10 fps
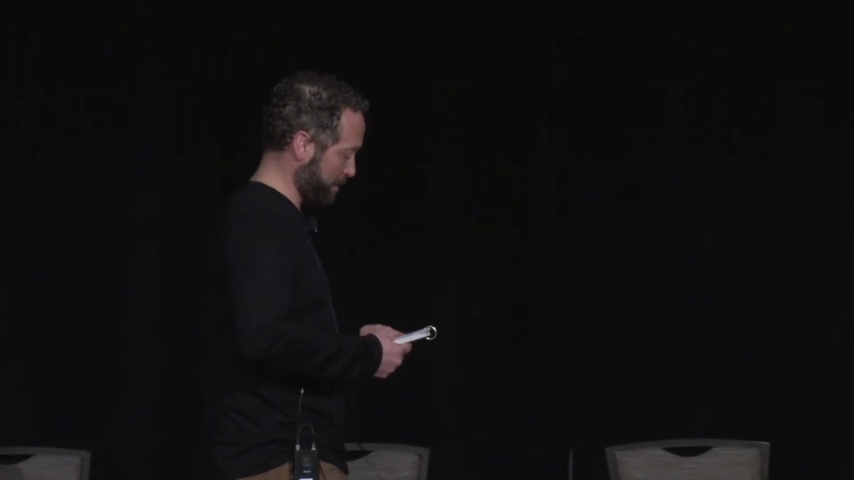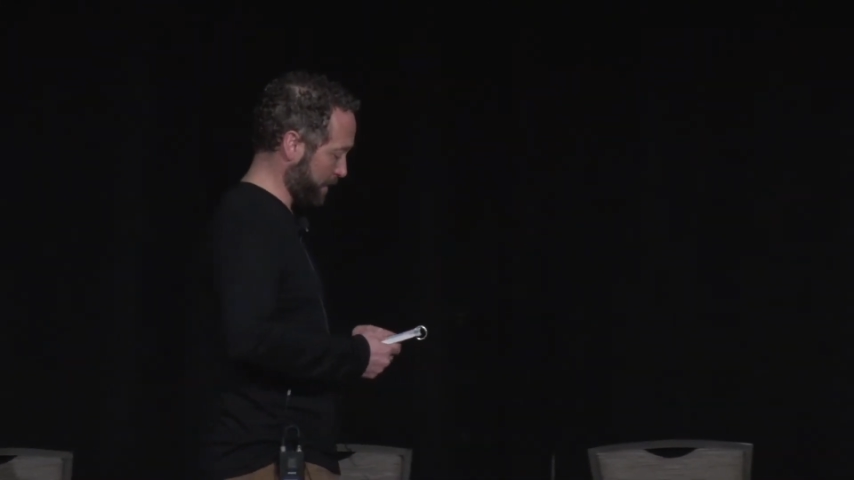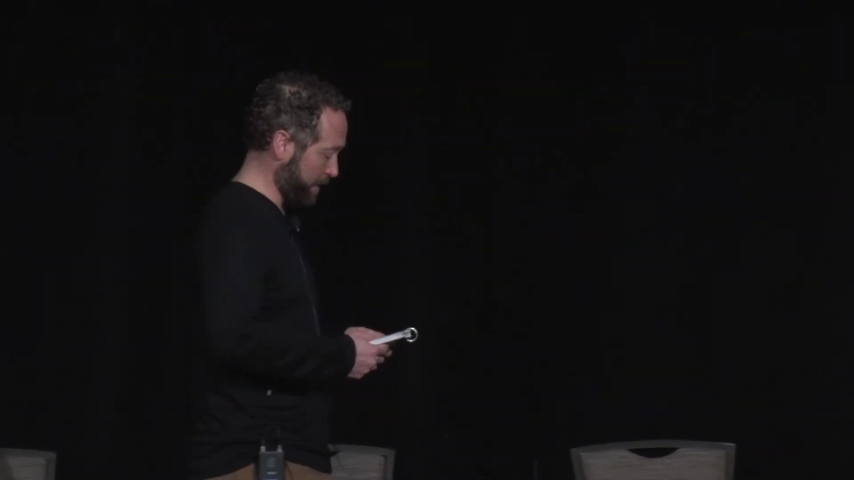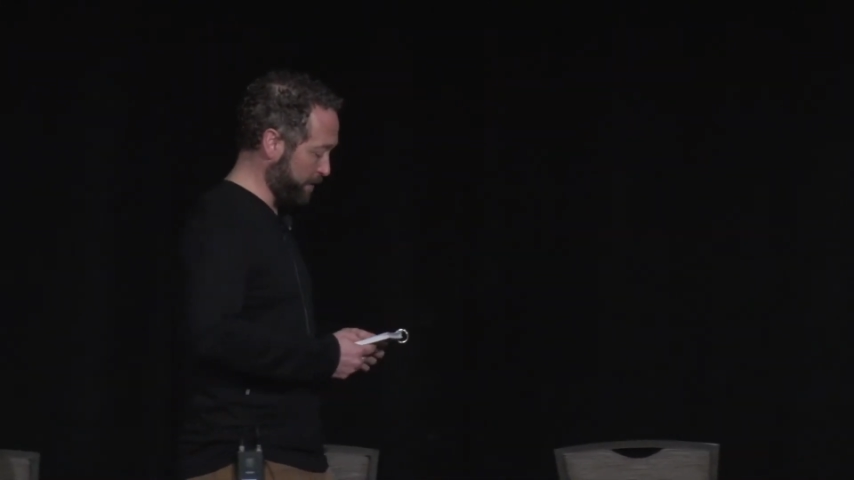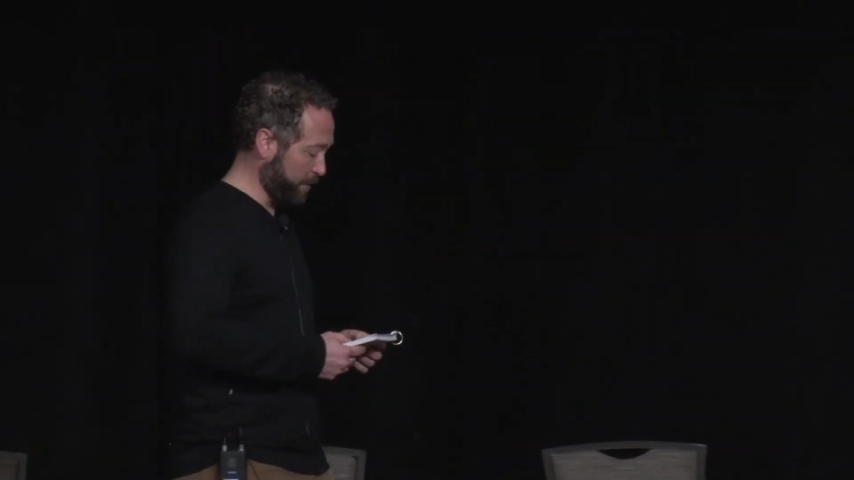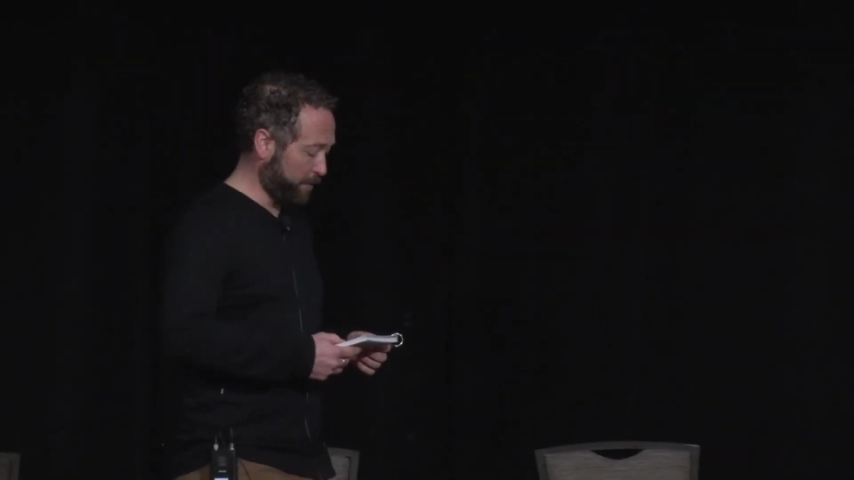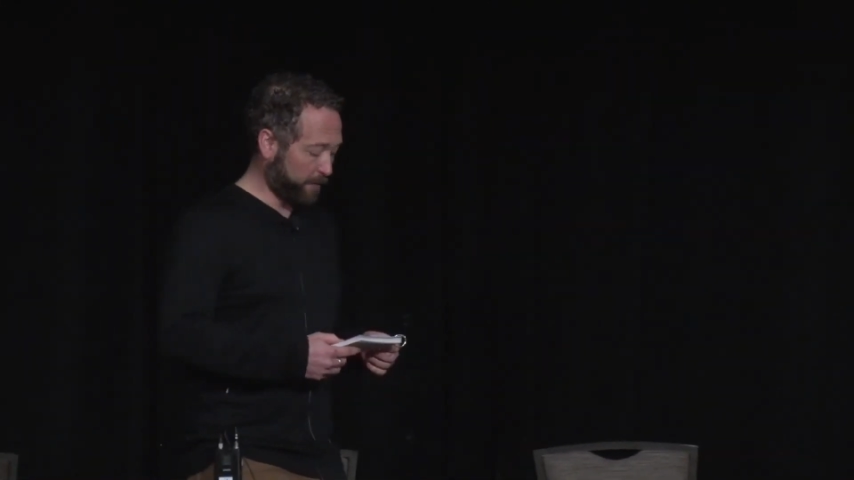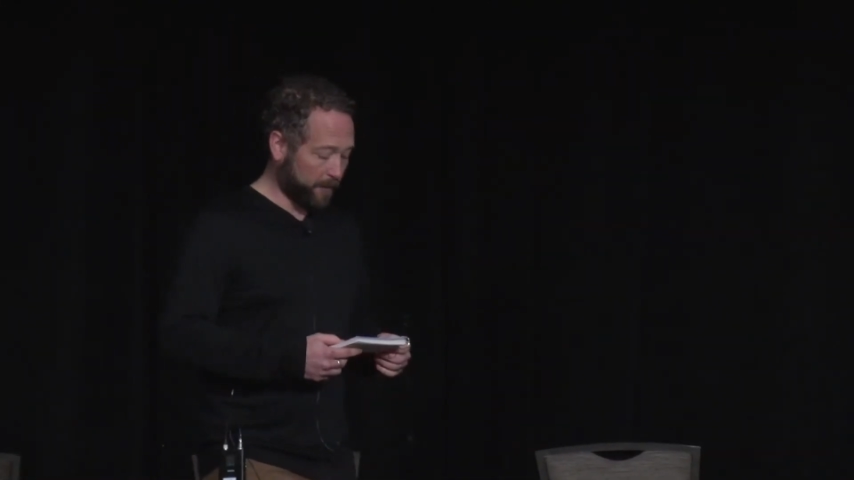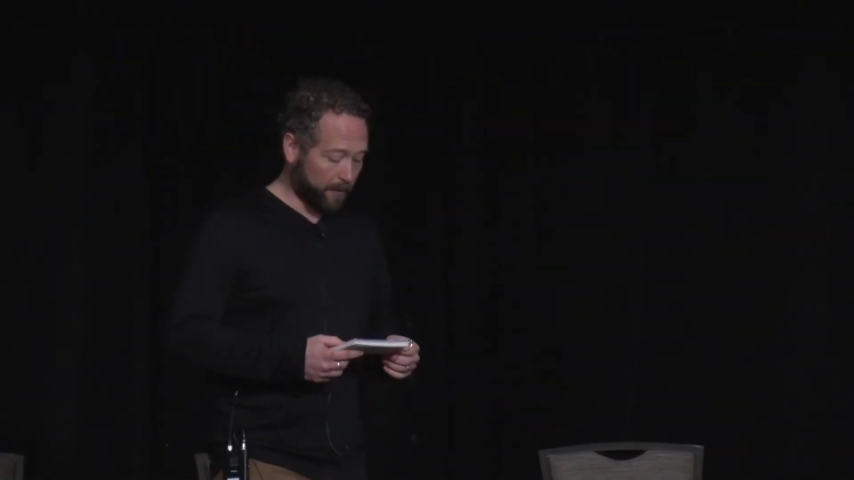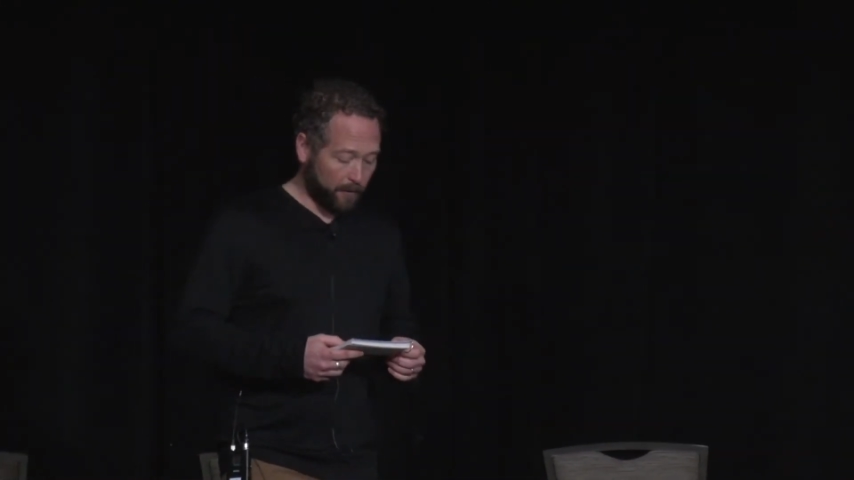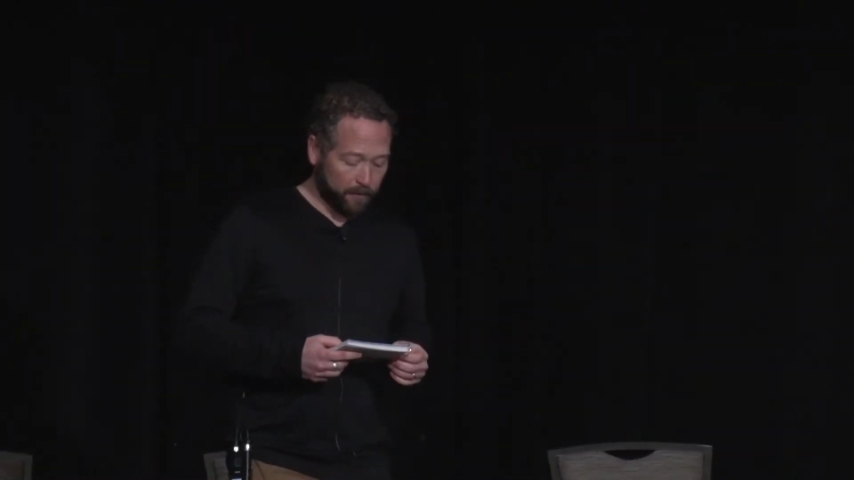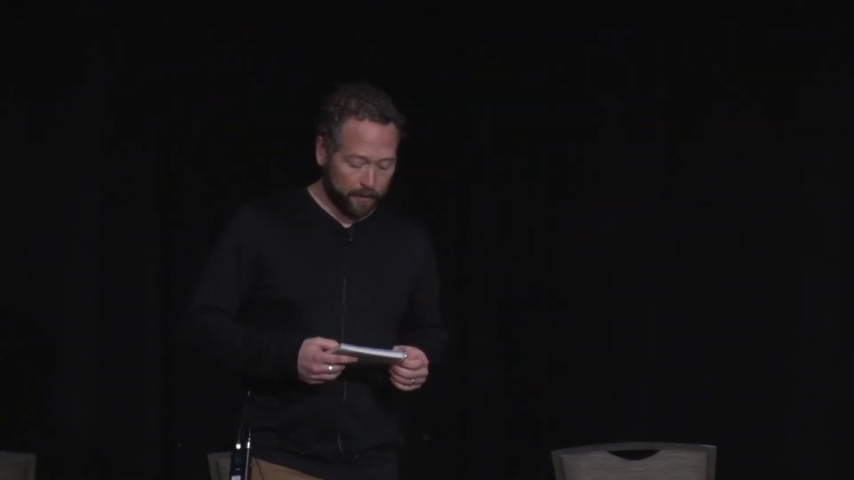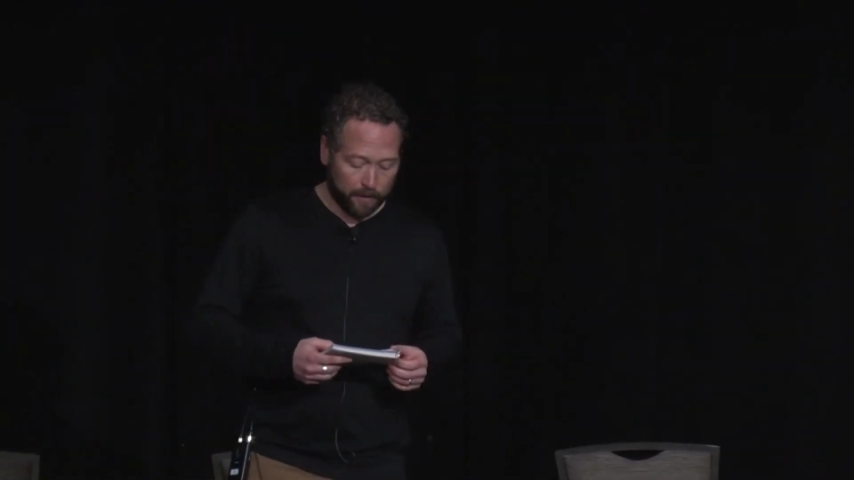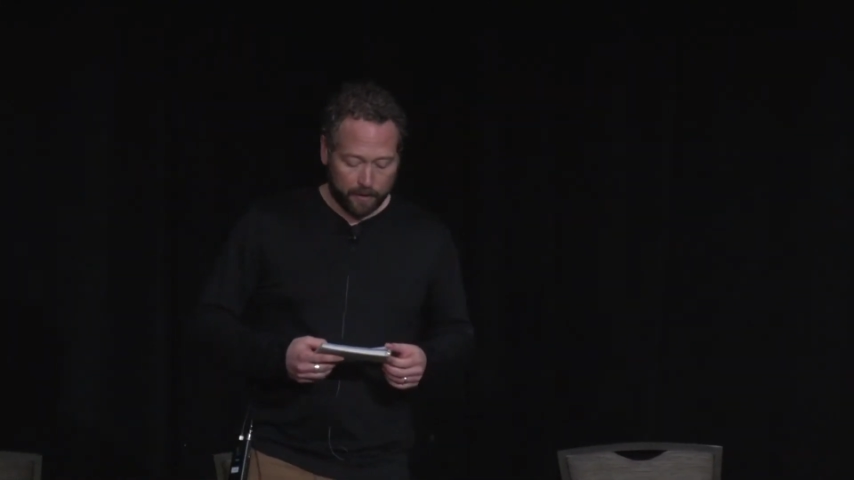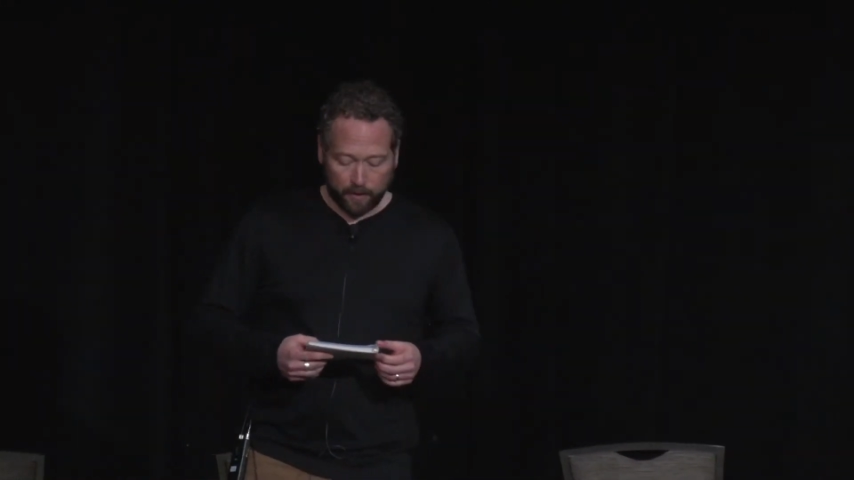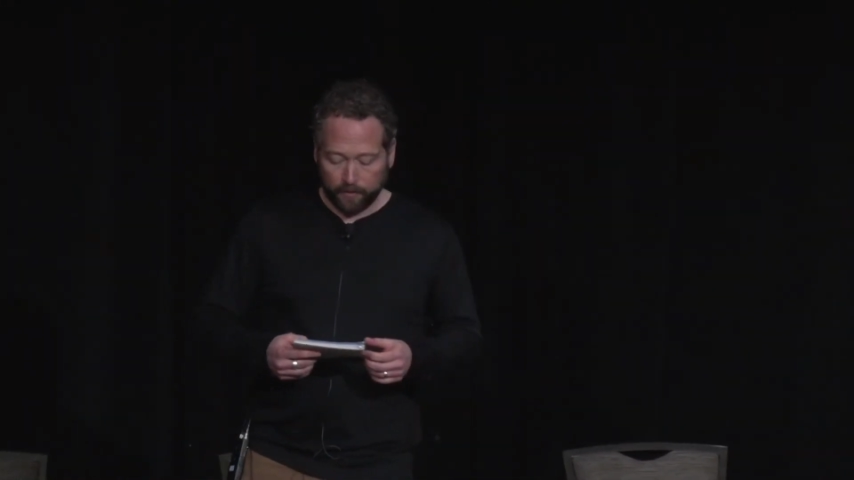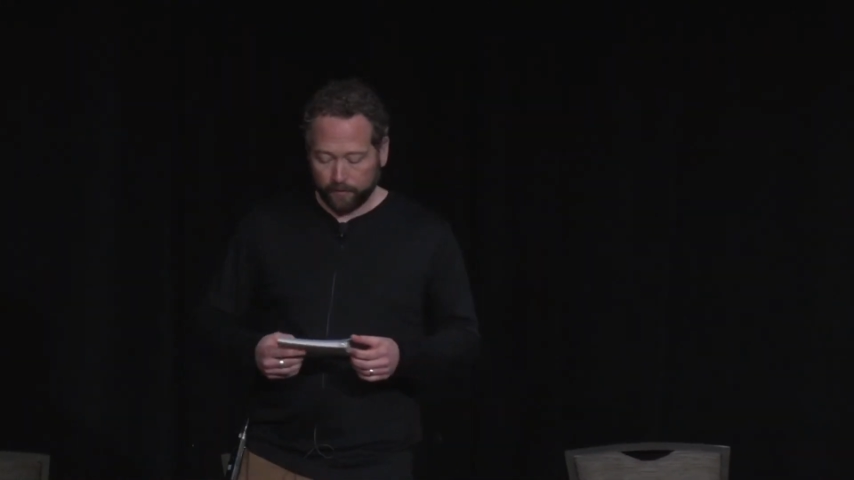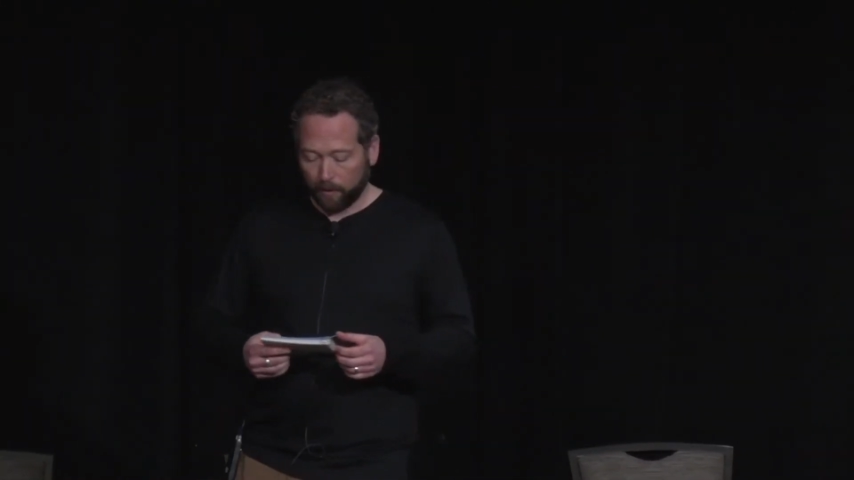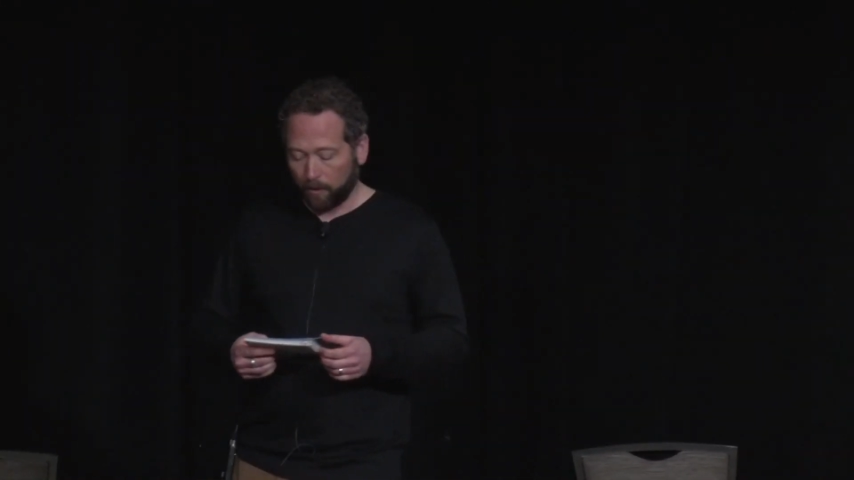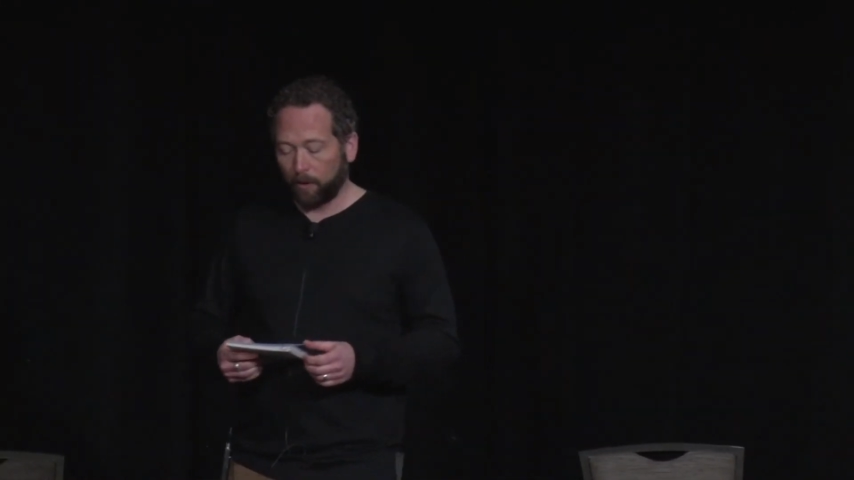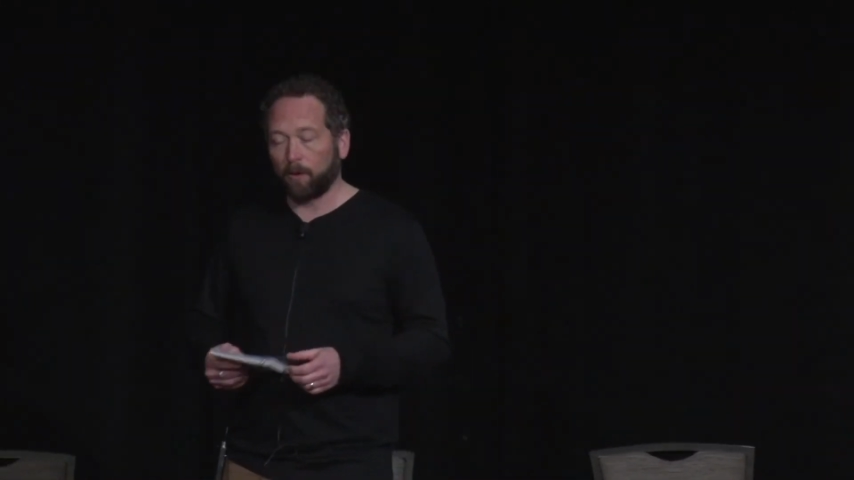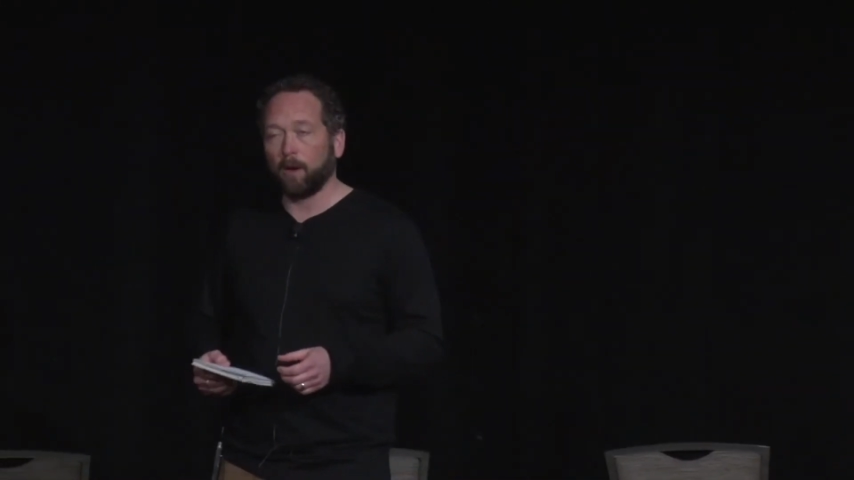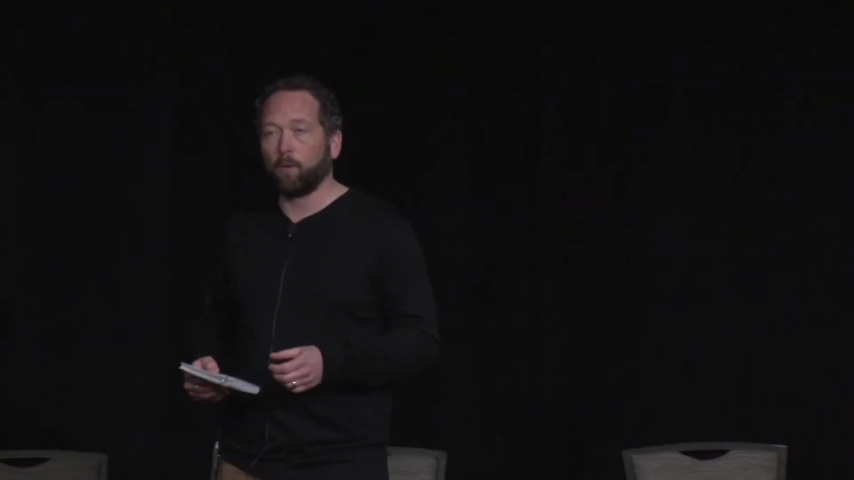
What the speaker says: but I do feel the harder I